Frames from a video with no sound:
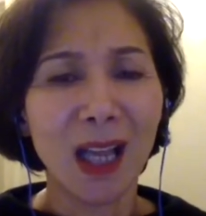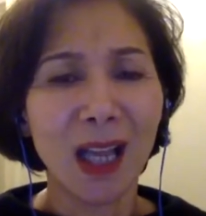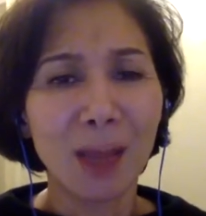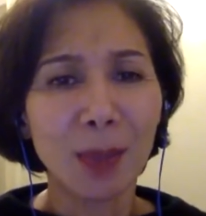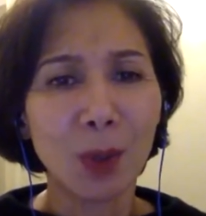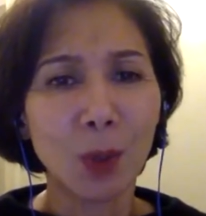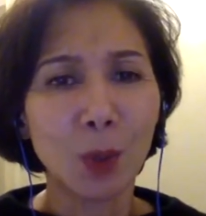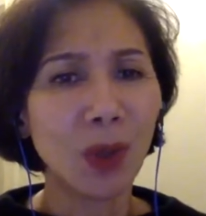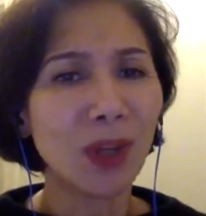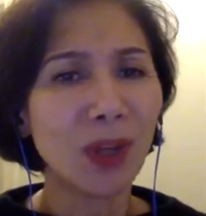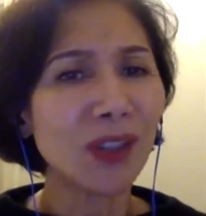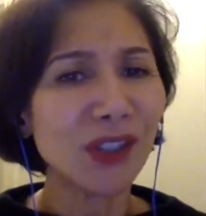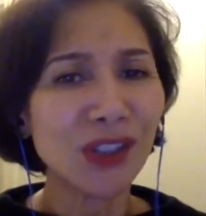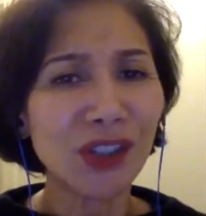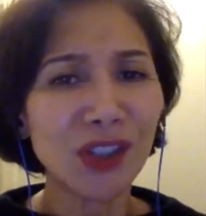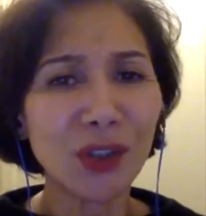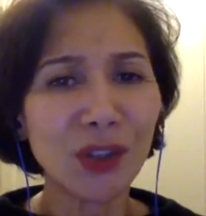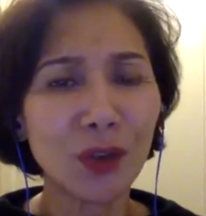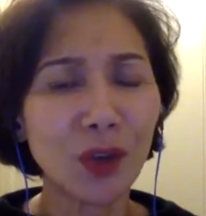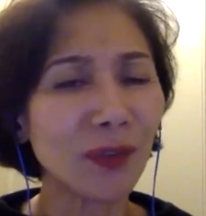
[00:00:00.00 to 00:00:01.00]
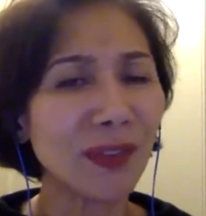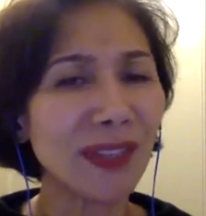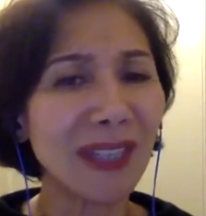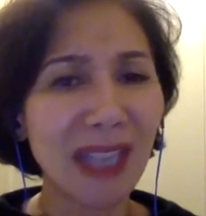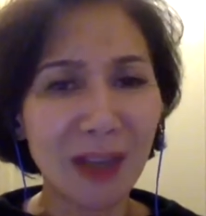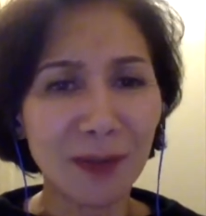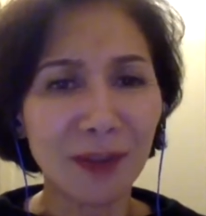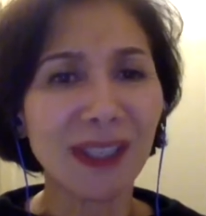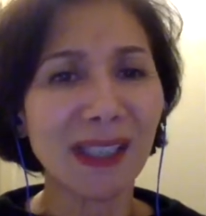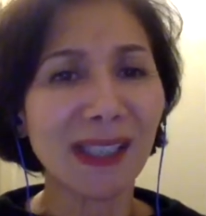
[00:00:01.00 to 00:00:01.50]
But once you've got the
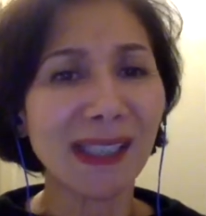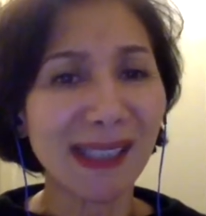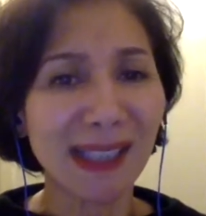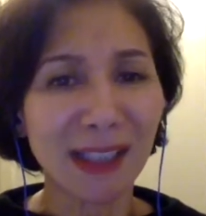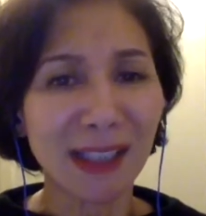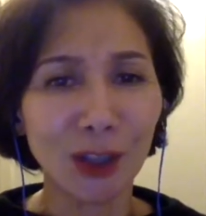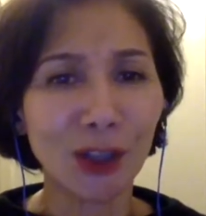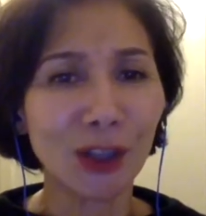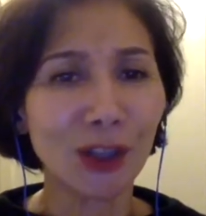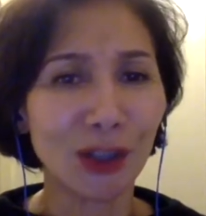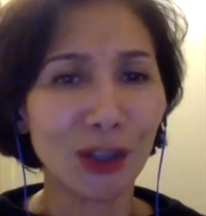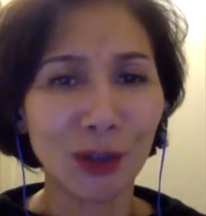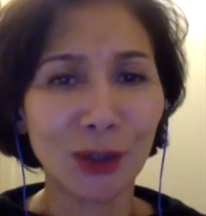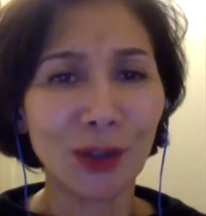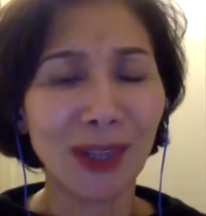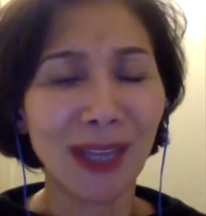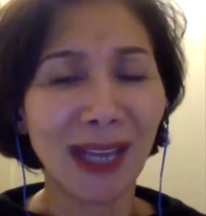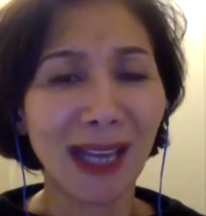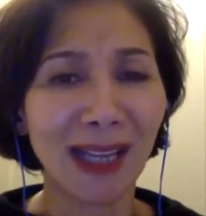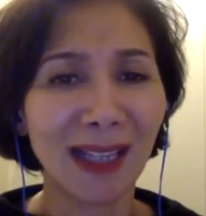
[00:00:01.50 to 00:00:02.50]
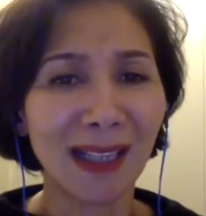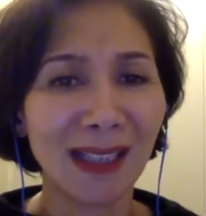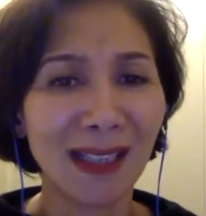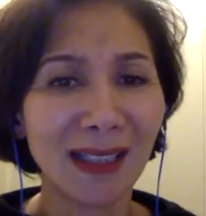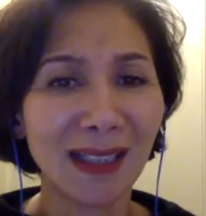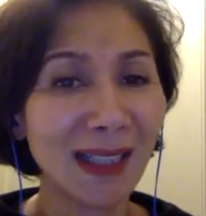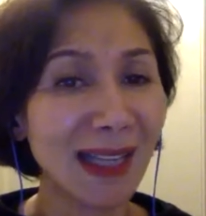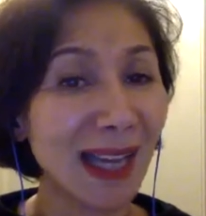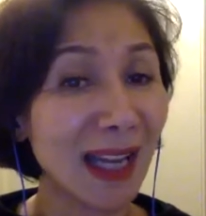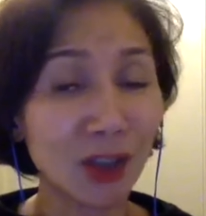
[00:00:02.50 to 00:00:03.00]
evidence that you can do that,
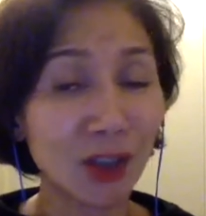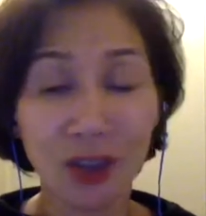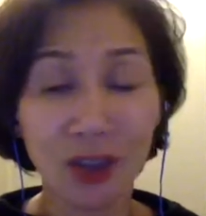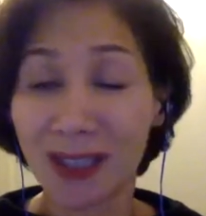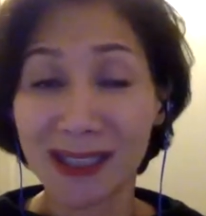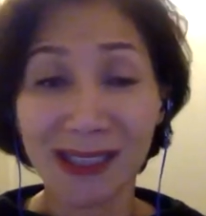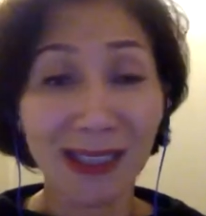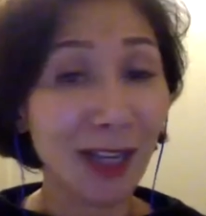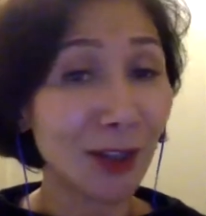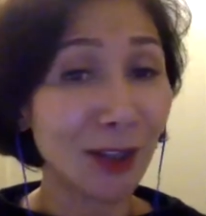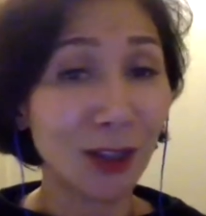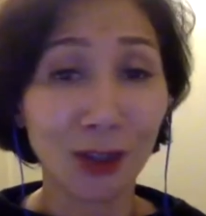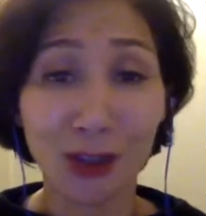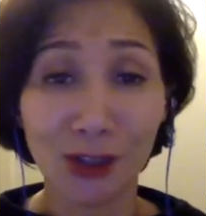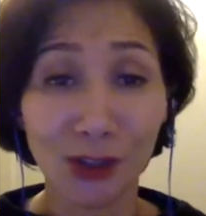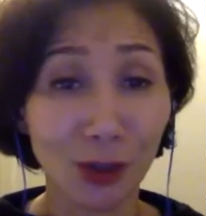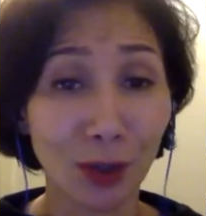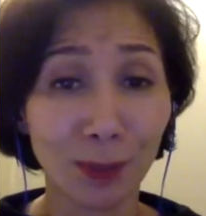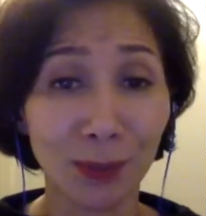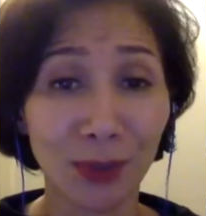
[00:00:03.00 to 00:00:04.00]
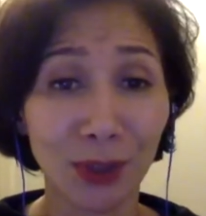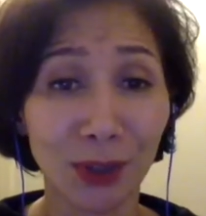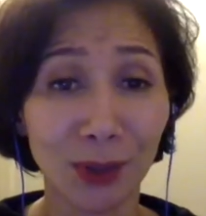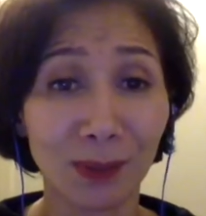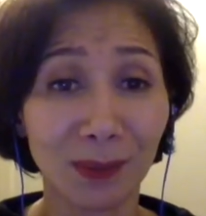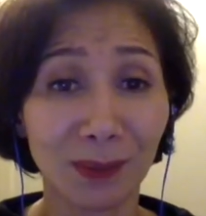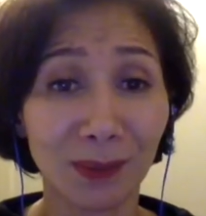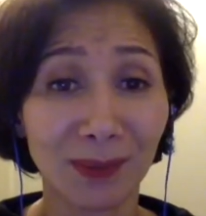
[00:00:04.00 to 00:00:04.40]
then actually there's nothing to stop you.